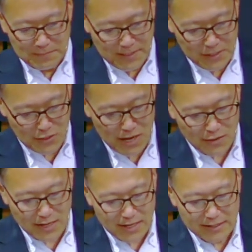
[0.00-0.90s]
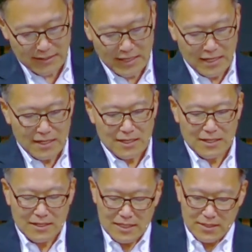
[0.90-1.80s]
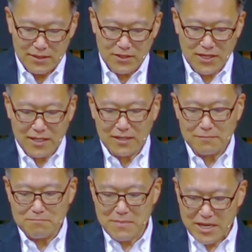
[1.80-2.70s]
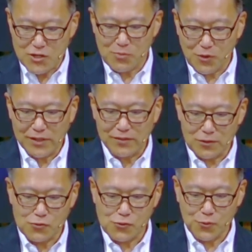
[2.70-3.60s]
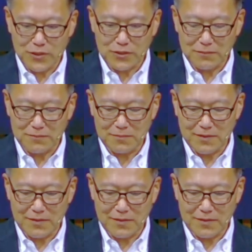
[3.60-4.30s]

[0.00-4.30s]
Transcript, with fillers: In your outline, the second major point there, true wisdom.